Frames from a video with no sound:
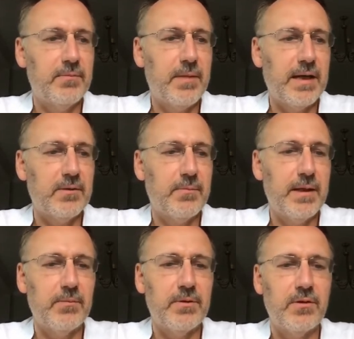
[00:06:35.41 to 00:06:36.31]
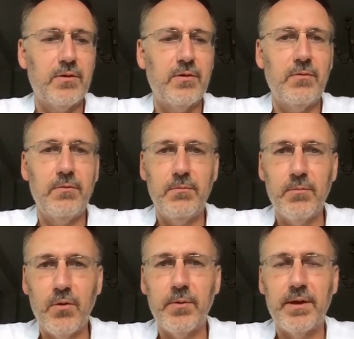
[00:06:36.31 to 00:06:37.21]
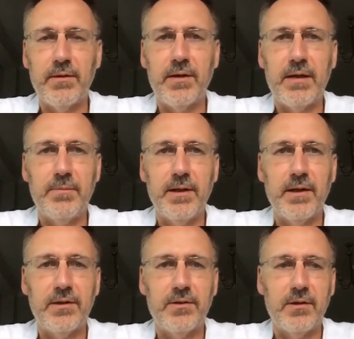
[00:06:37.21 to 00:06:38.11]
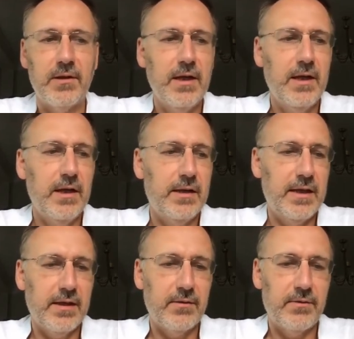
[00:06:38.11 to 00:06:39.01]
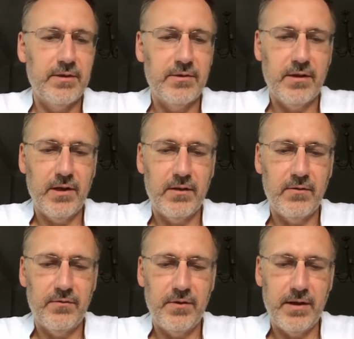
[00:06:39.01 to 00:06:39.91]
banks being able to do more with their APIs, and the other is kind of